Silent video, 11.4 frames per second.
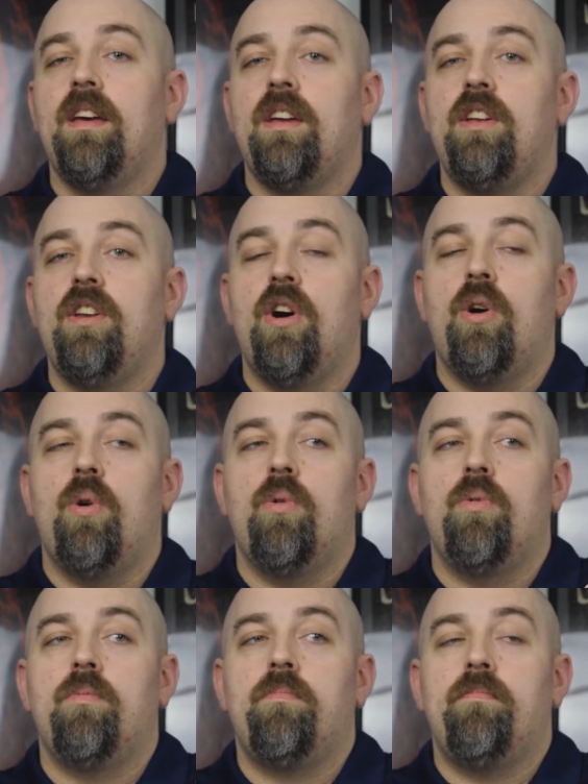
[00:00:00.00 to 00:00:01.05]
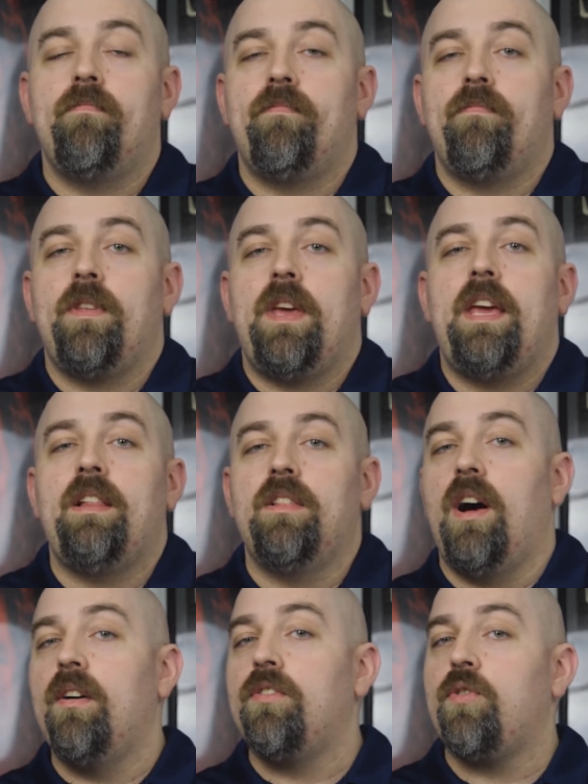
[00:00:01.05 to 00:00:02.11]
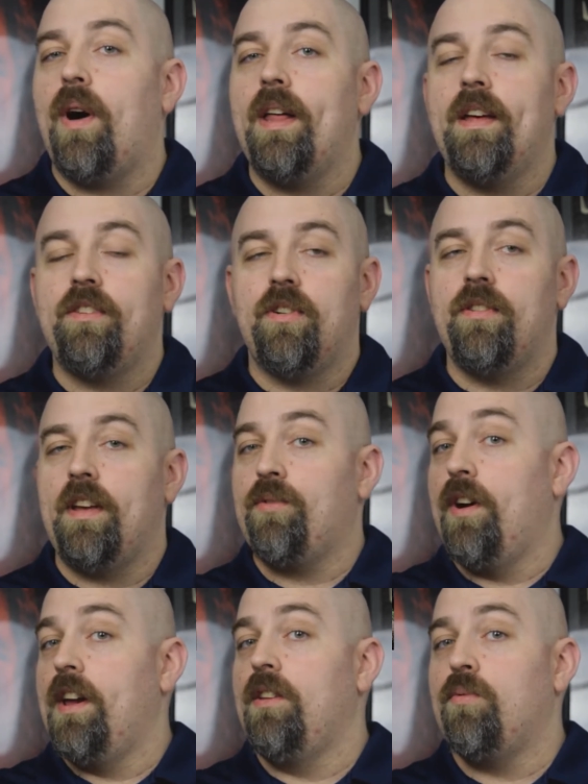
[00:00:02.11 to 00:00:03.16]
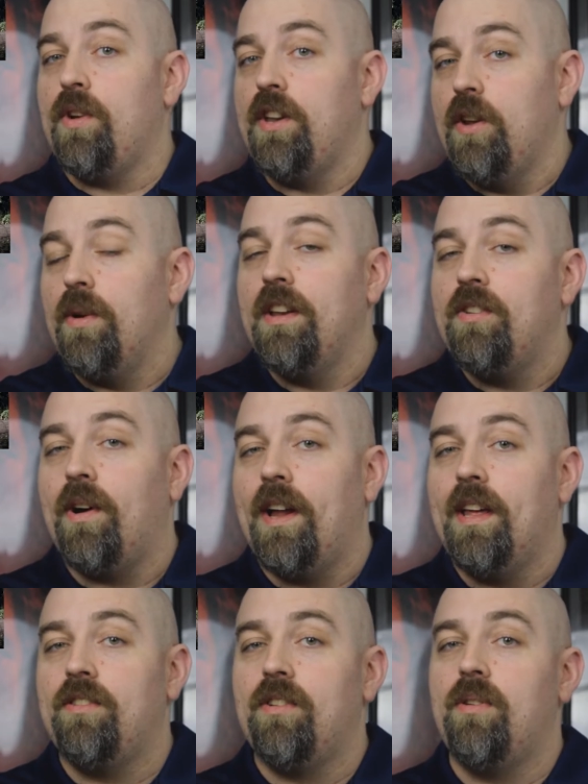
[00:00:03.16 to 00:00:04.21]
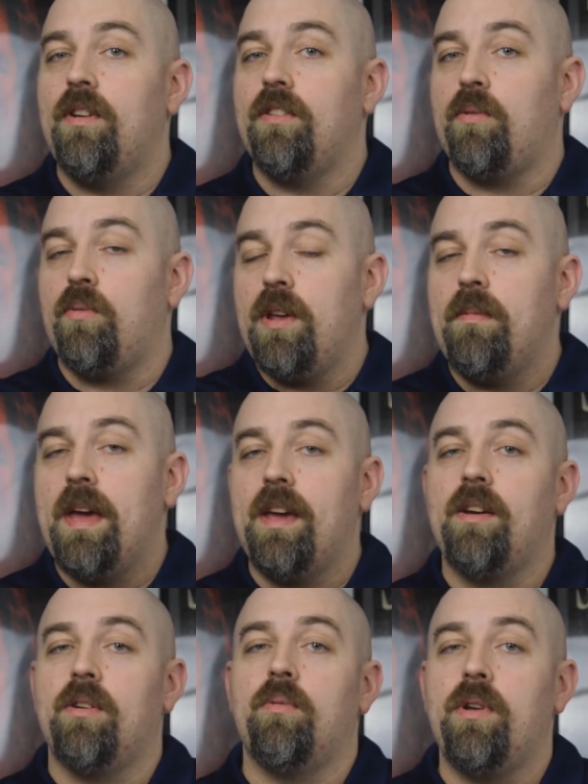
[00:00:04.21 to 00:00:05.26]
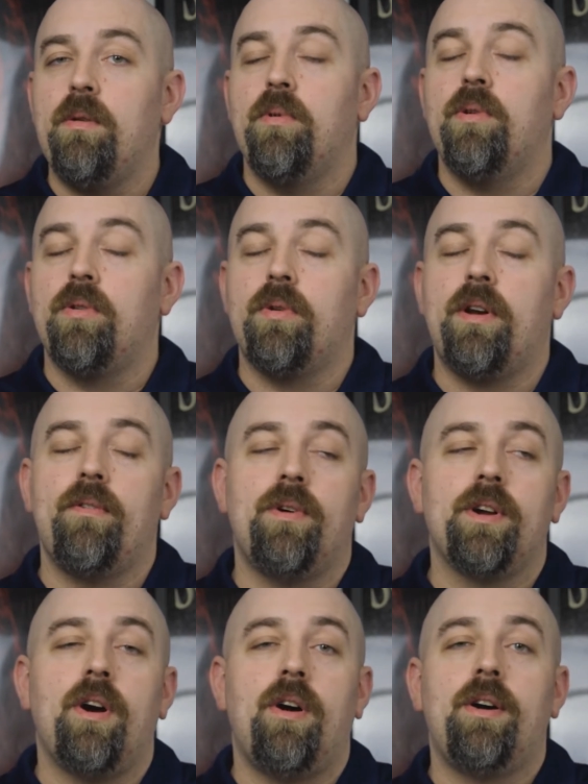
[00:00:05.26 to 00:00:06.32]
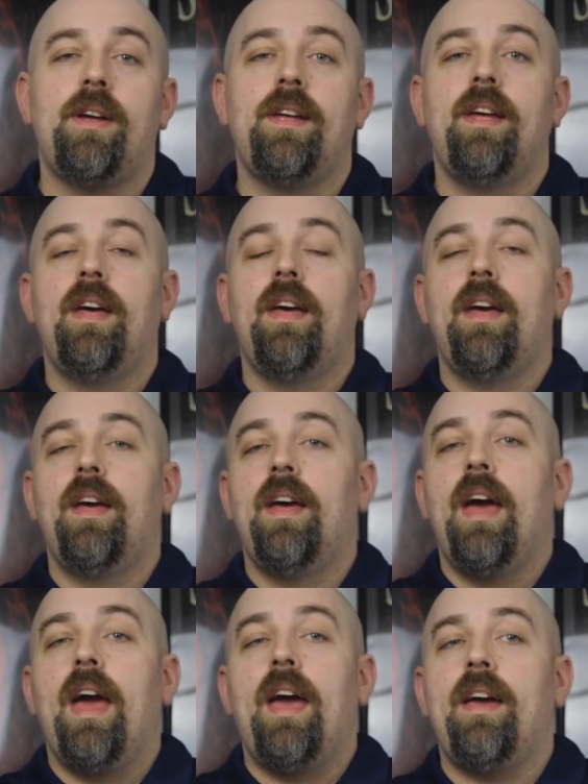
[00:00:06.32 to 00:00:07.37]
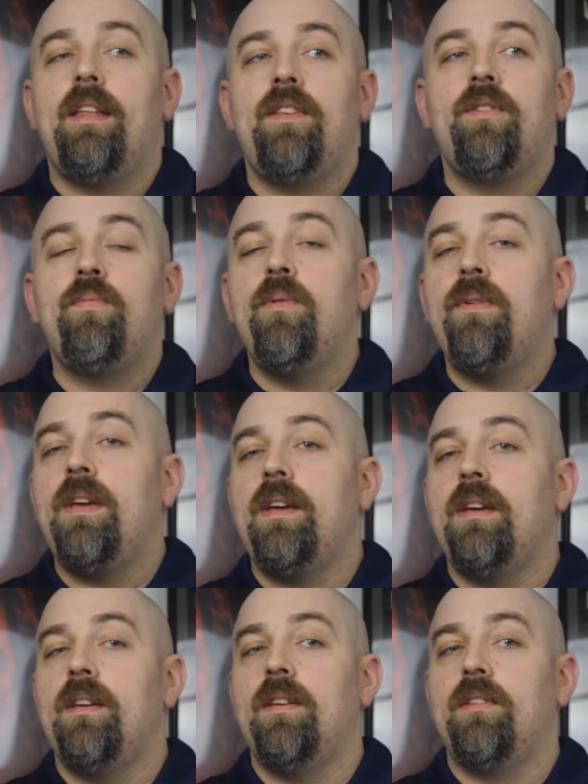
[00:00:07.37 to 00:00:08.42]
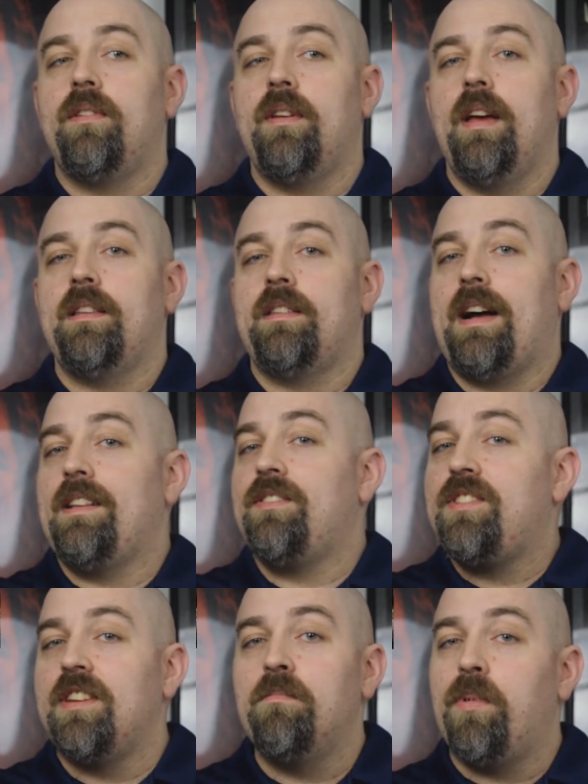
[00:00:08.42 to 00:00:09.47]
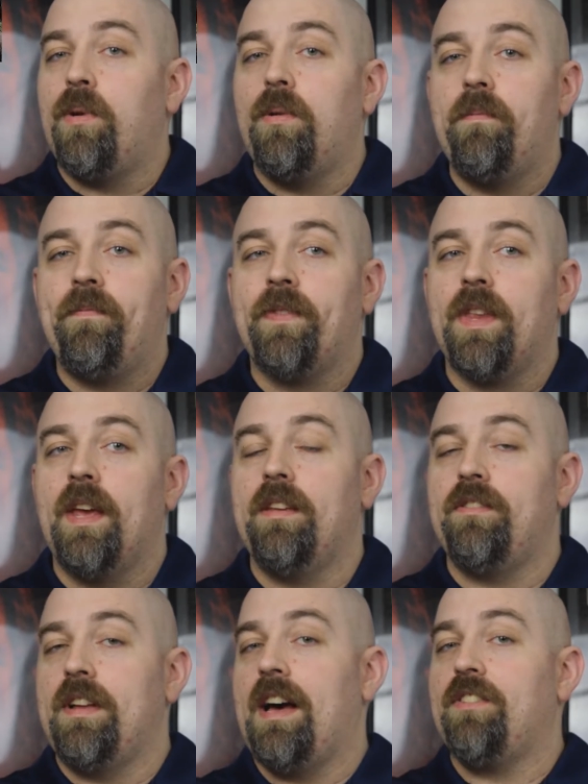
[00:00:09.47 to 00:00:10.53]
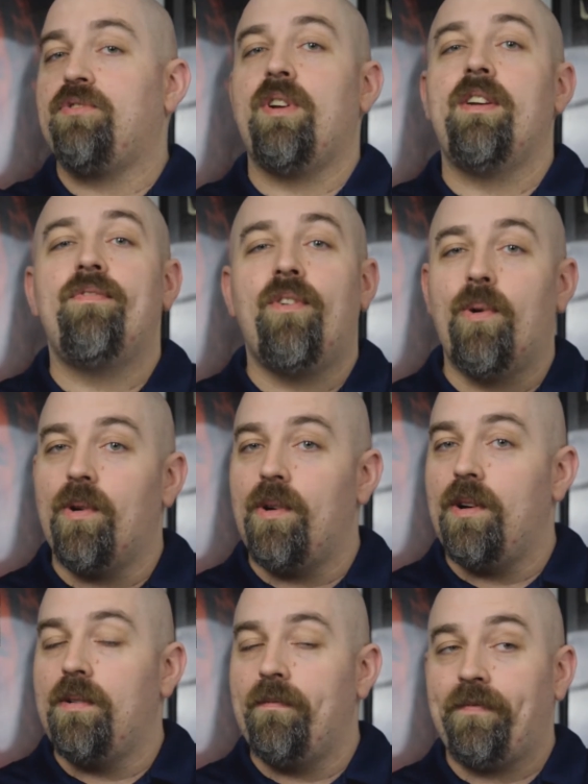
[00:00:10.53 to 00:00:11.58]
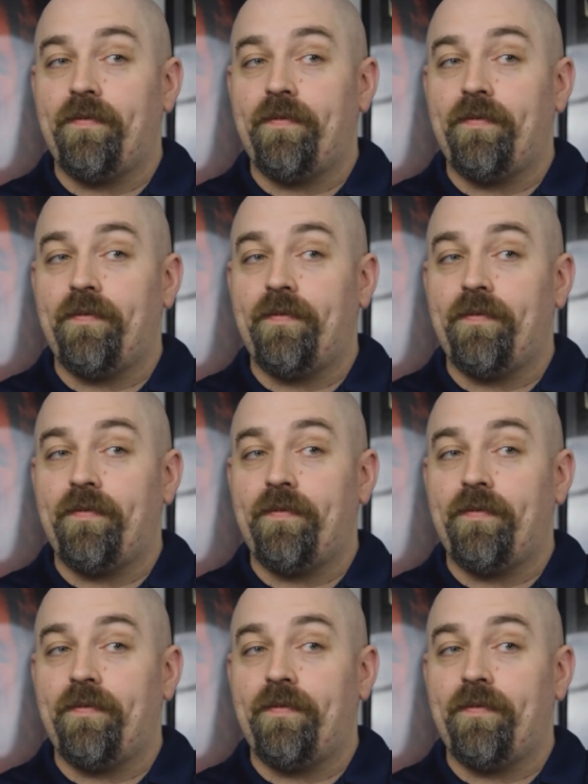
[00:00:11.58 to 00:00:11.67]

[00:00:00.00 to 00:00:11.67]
you know he loves twilight zone that's why he's redoing twilight zone as a remake or a reboot or whatever you want to call it and this movie is is not simple it's not straightforward